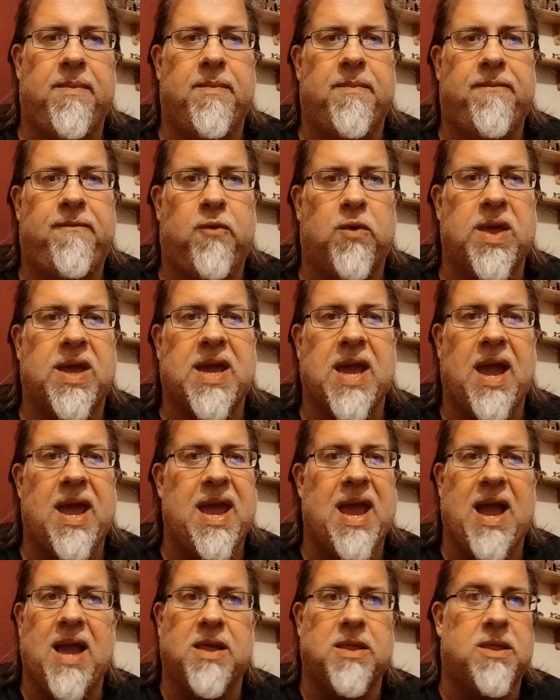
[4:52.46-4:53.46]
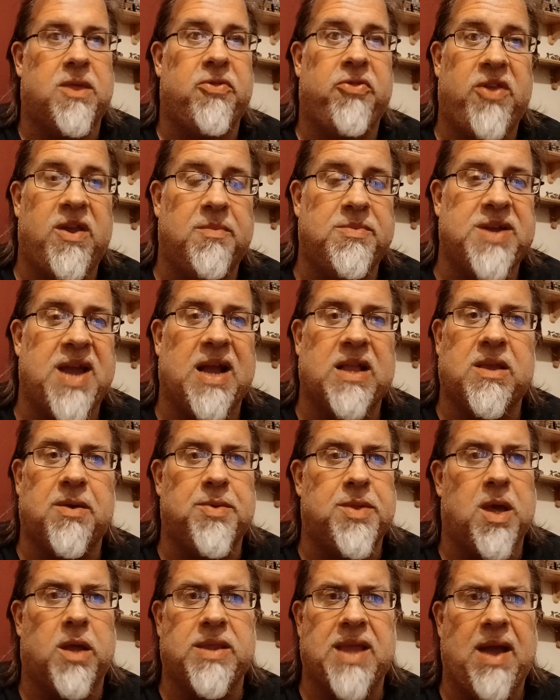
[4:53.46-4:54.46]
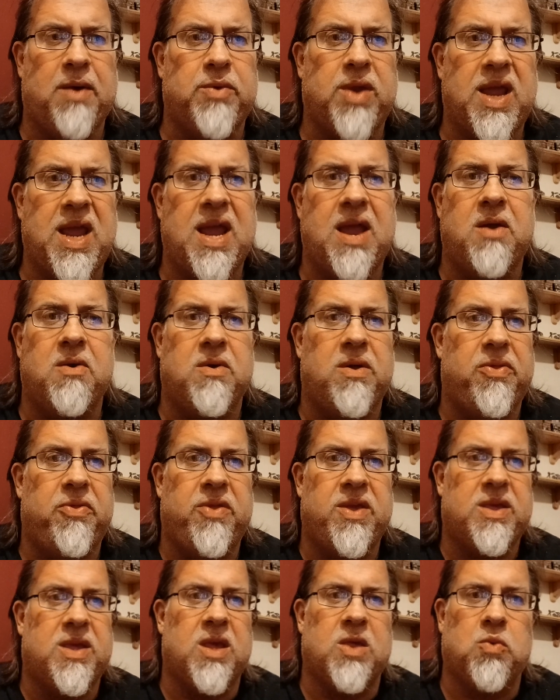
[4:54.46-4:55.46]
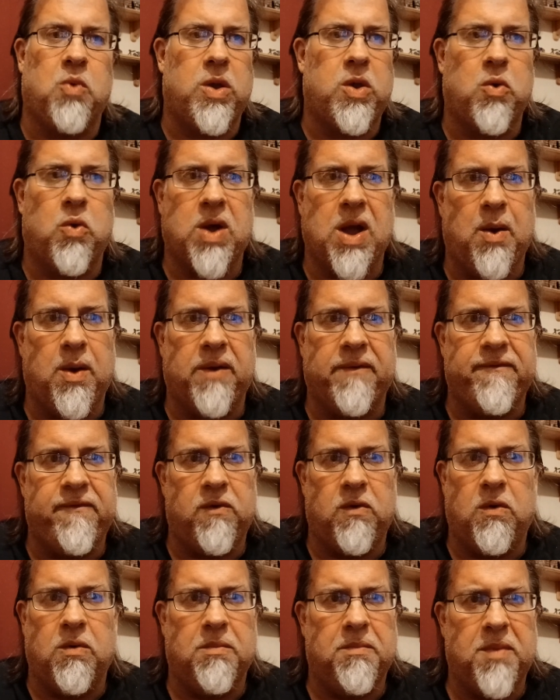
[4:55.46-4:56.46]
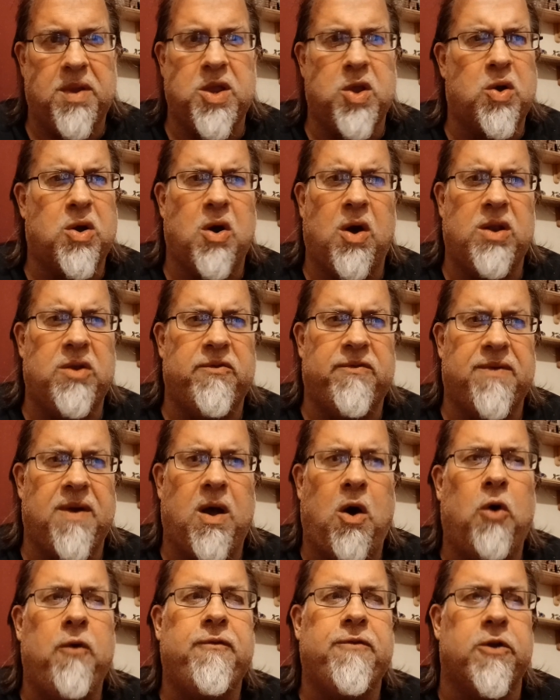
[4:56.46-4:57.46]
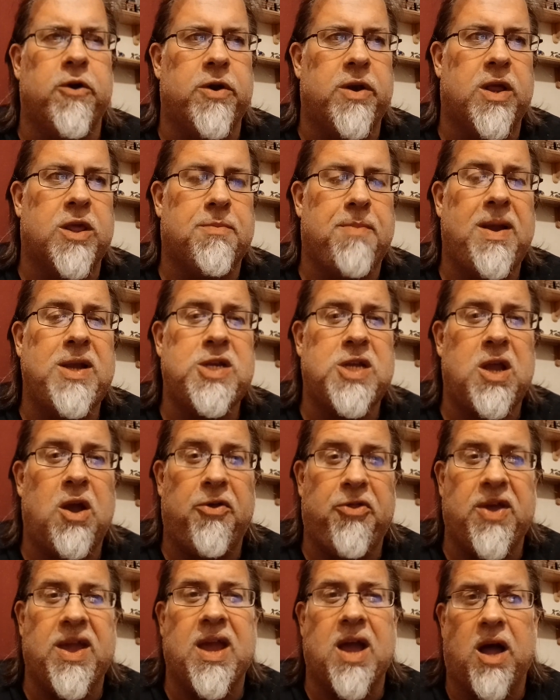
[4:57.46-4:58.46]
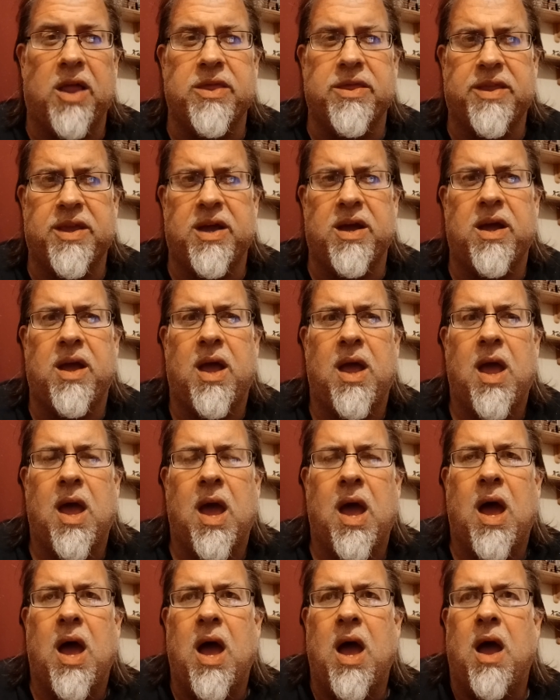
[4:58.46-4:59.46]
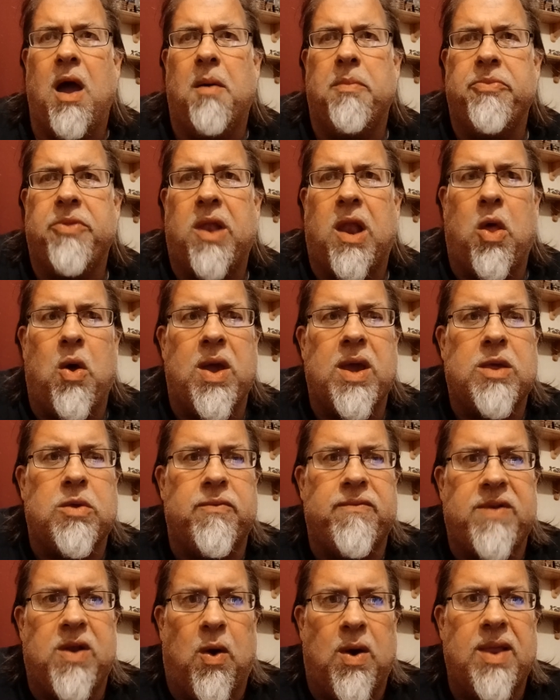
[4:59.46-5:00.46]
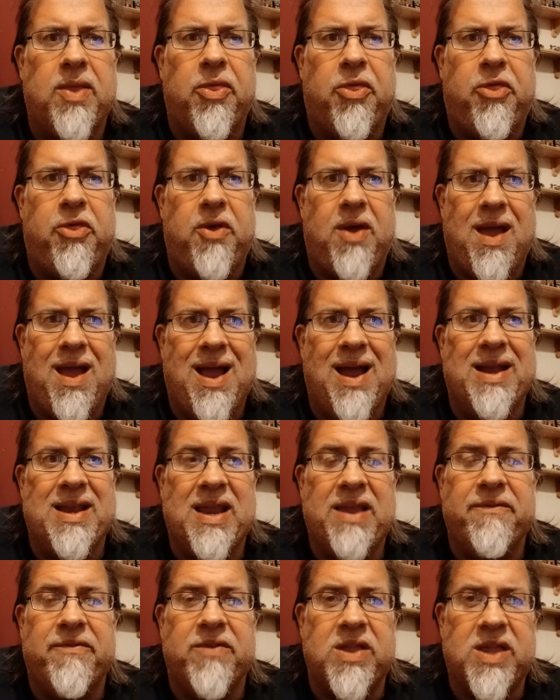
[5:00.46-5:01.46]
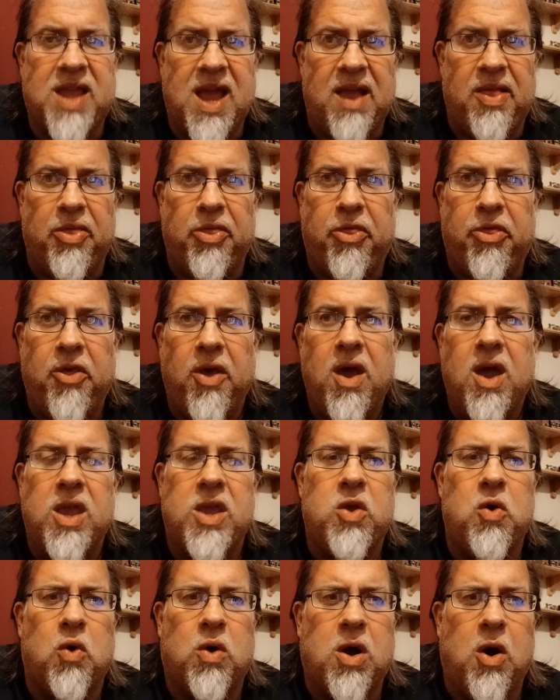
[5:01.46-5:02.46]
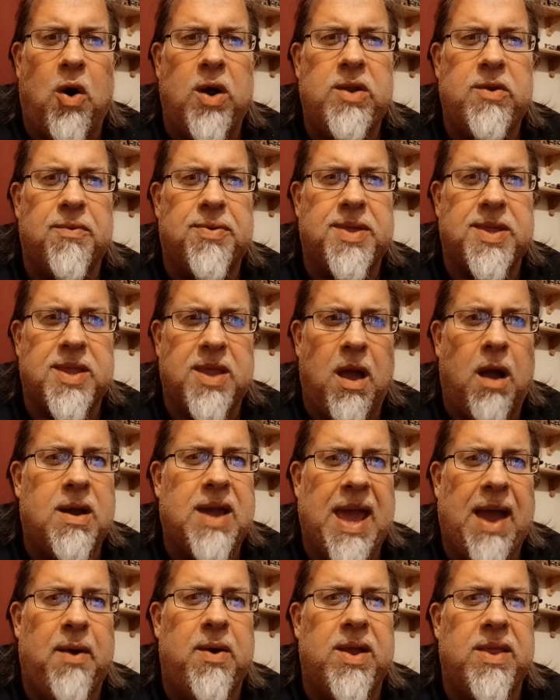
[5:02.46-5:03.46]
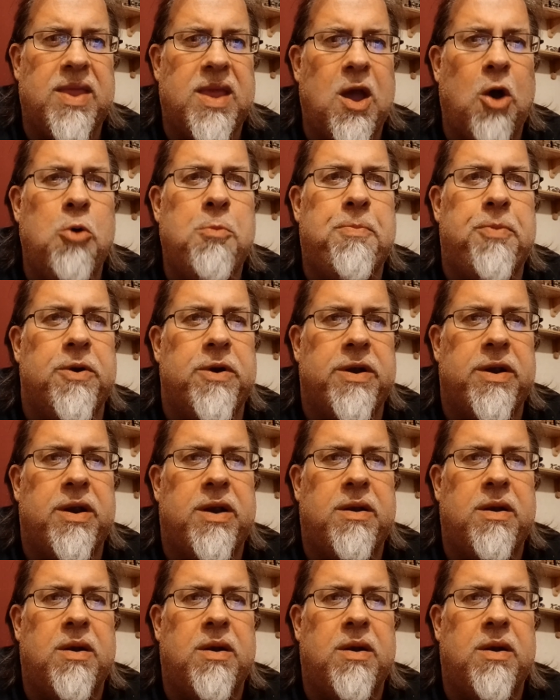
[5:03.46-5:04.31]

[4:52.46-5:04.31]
40k has the objectives are down here and this is what you're going for. And you kind of often, especially I think under the likes of 9th and even 10th, you're kind of stuck out in the open